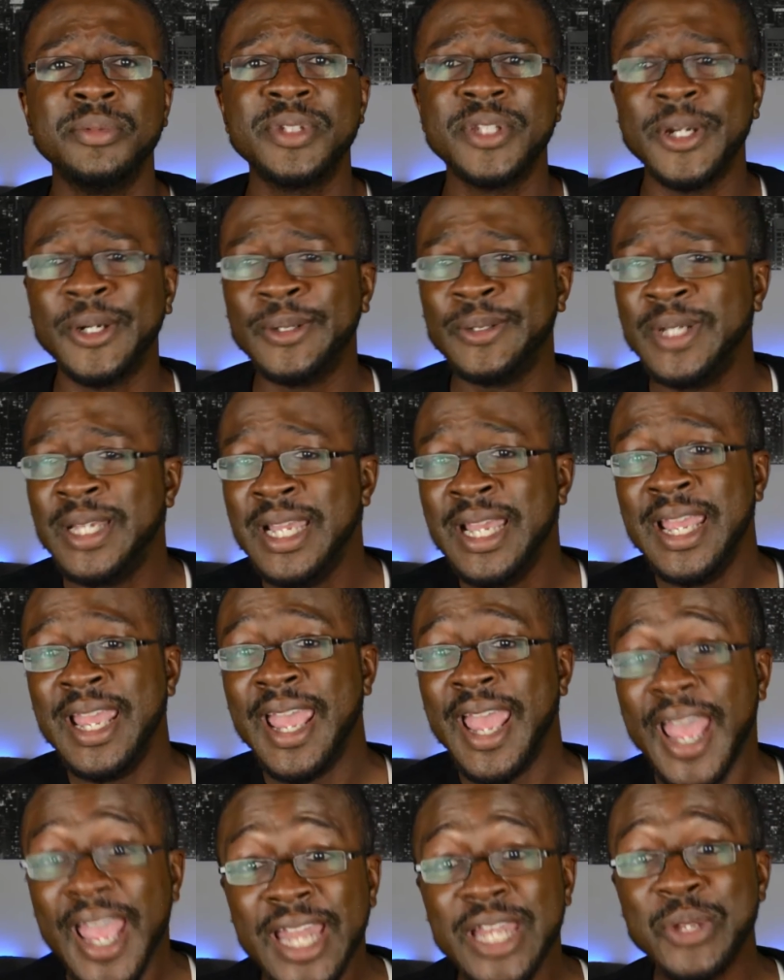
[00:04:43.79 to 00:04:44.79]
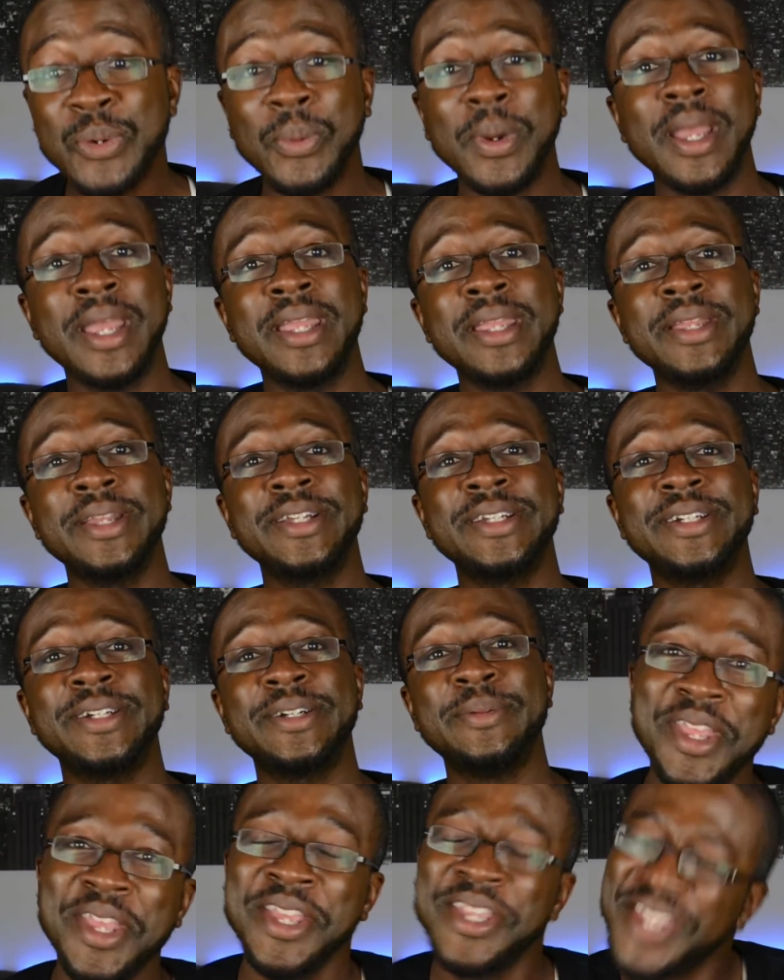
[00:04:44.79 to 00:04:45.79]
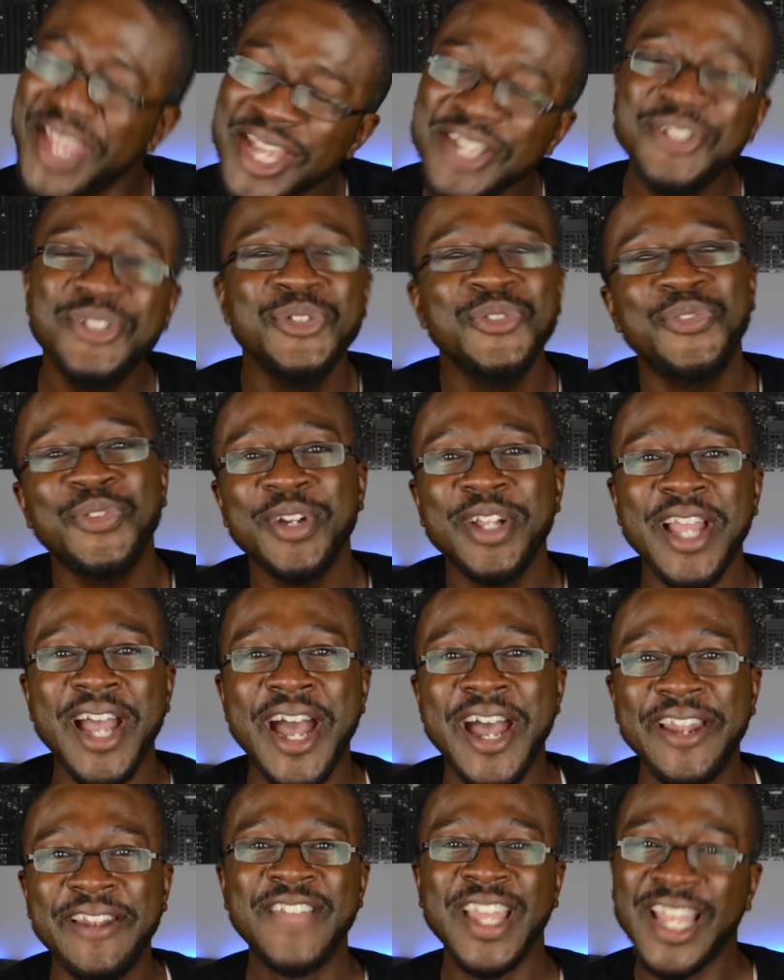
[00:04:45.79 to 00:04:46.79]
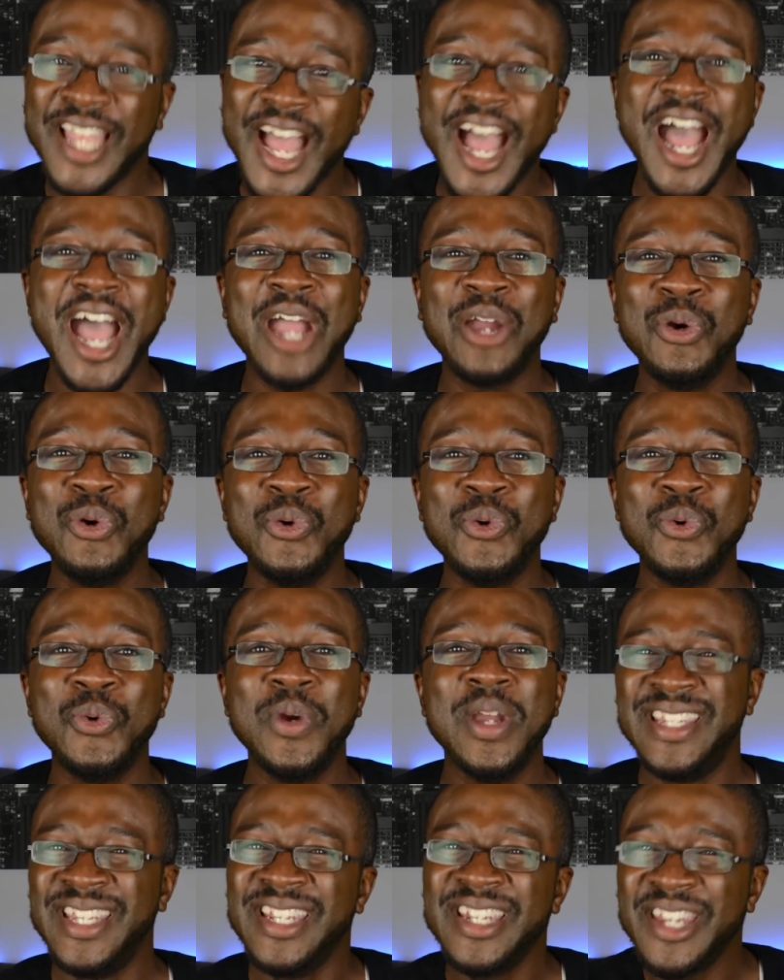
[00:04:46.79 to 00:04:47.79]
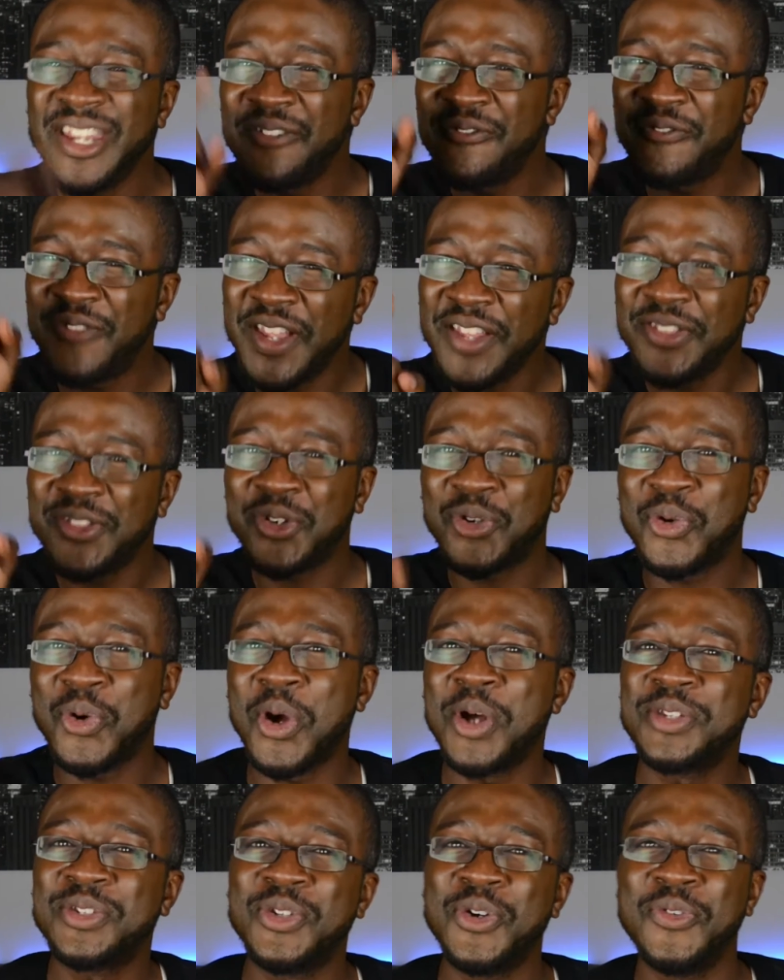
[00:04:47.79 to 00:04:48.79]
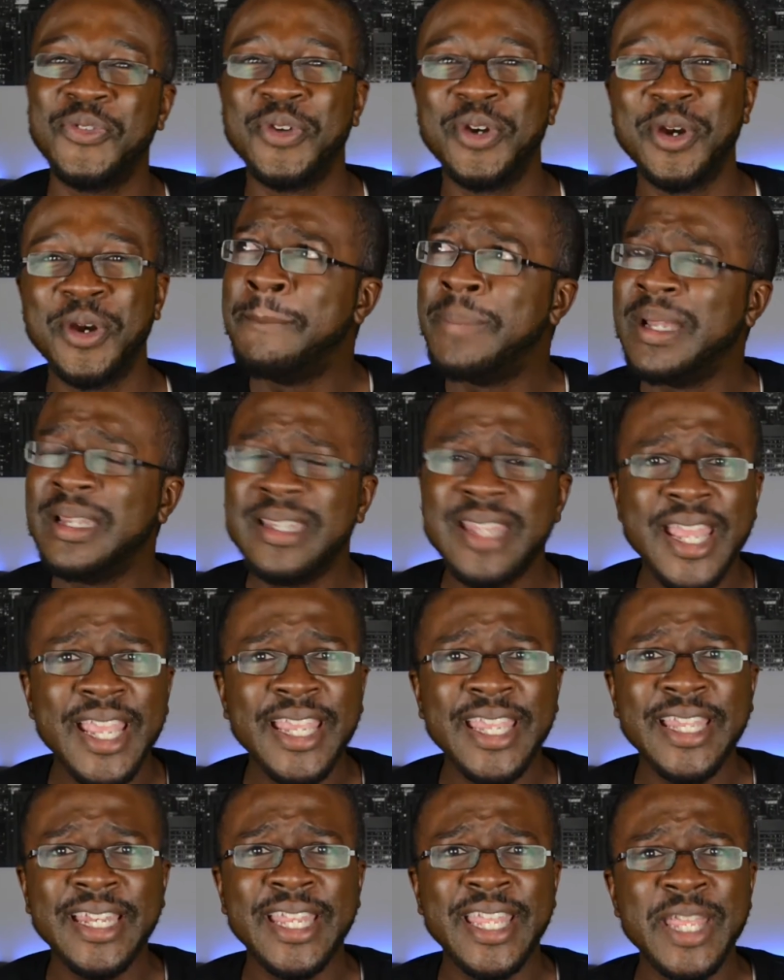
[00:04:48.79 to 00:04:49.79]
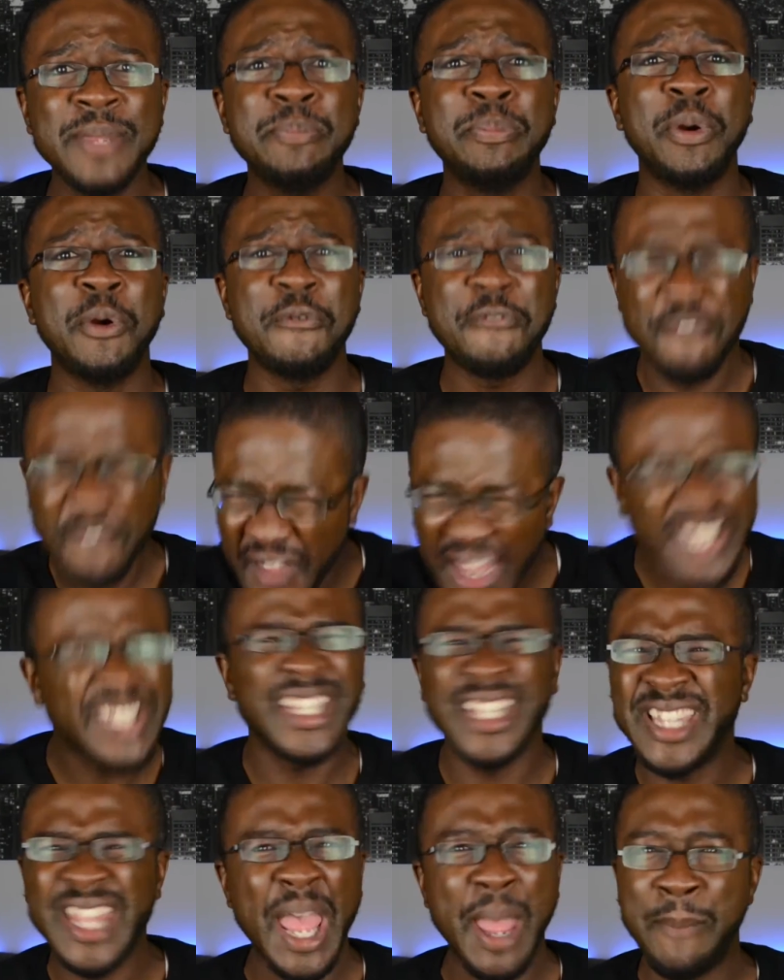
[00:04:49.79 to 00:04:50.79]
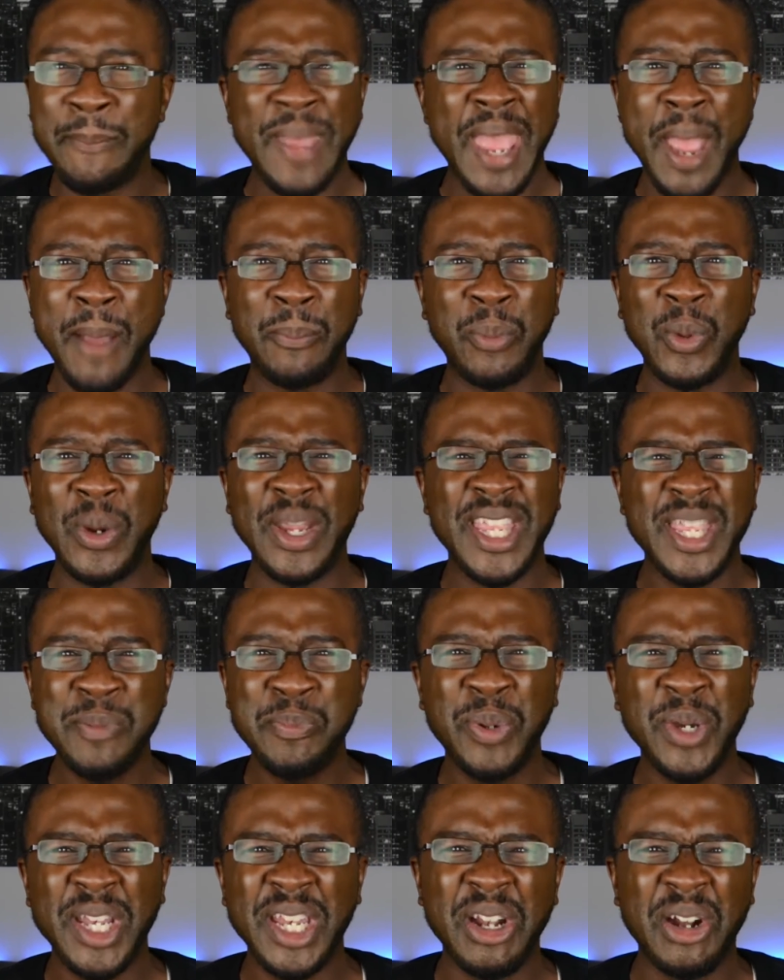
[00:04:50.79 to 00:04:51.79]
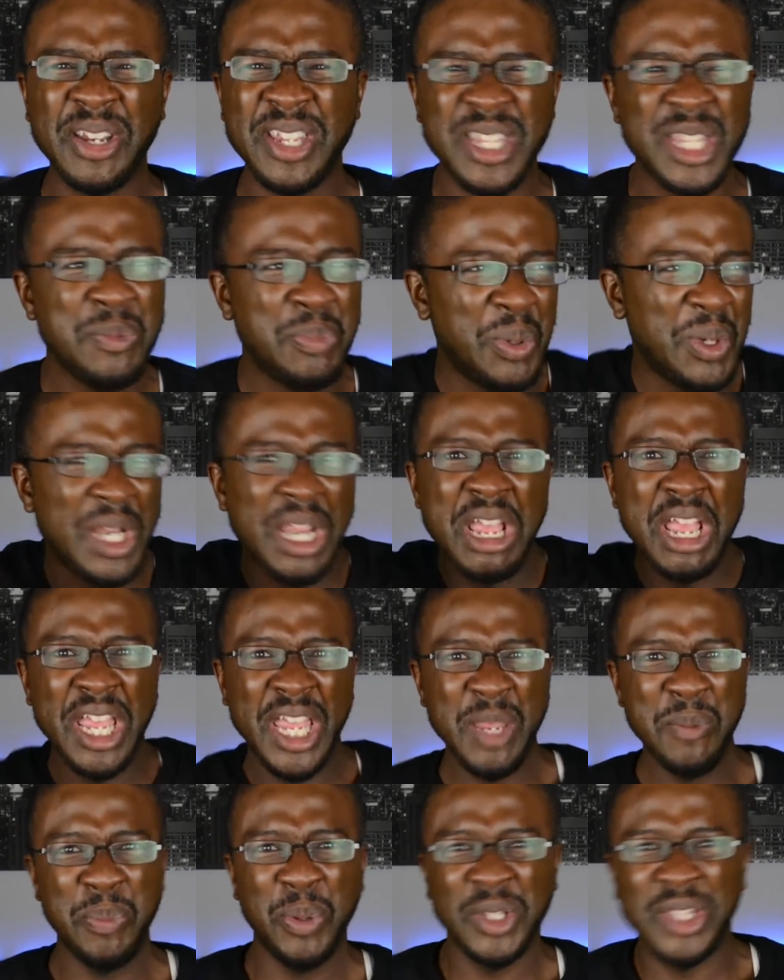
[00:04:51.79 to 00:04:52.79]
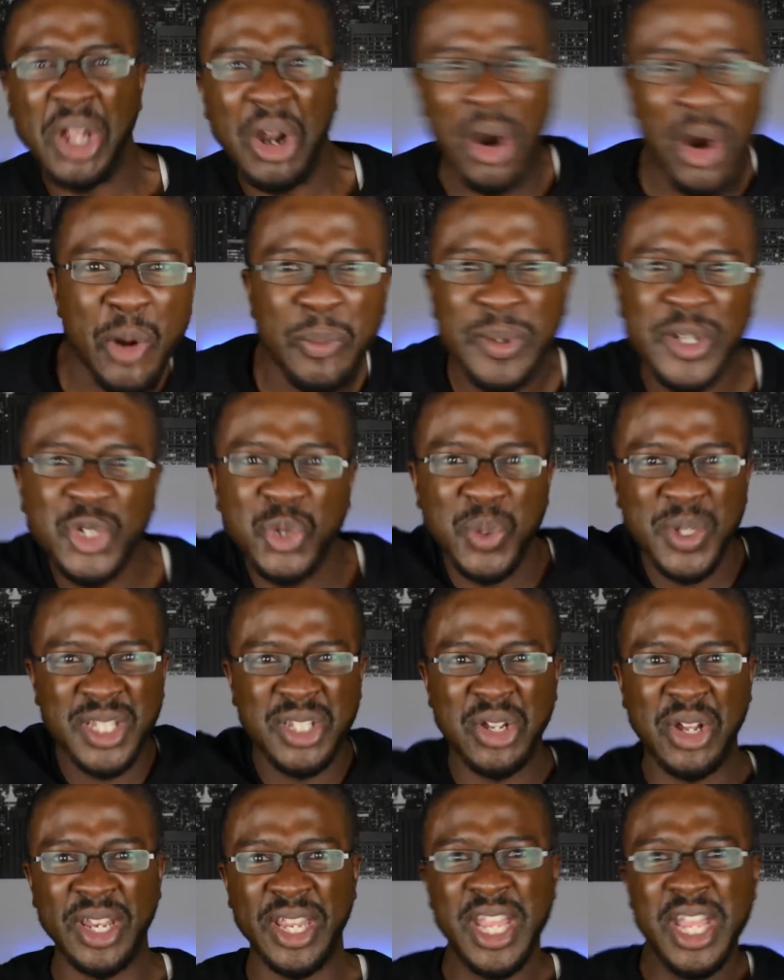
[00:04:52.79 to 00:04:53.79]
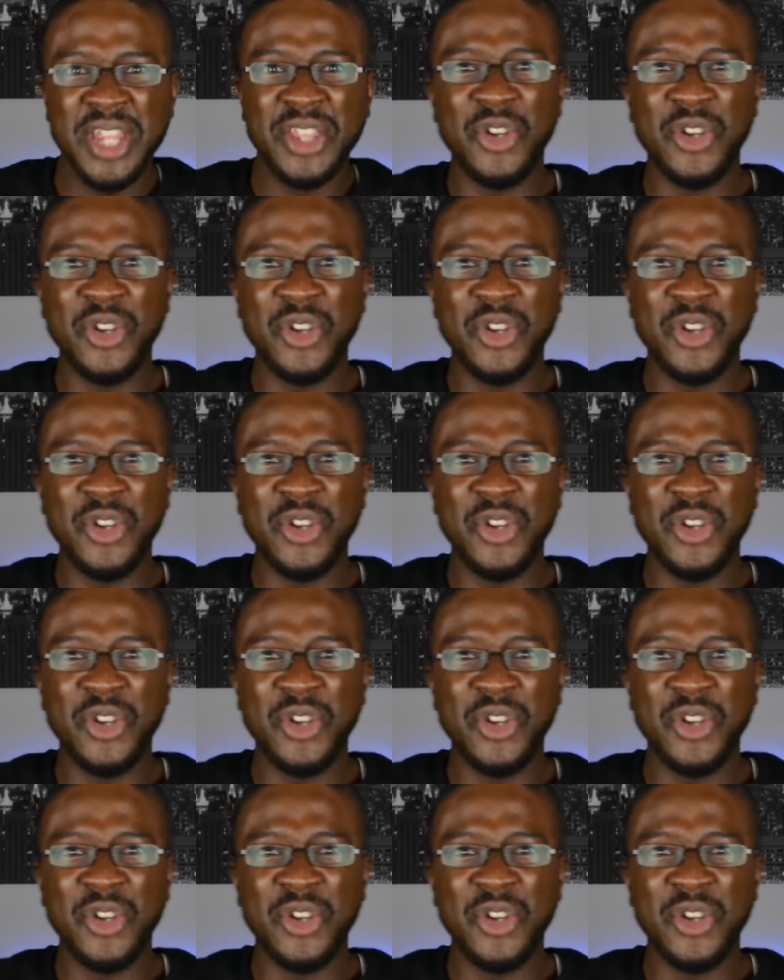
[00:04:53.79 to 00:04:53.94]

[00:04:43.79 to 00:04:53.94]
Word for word: So anyway, in case you forgot, the guy who didn't invent the crossover, but dang it, he perfected that bad boy. He put it on it. He put the urban twist on it.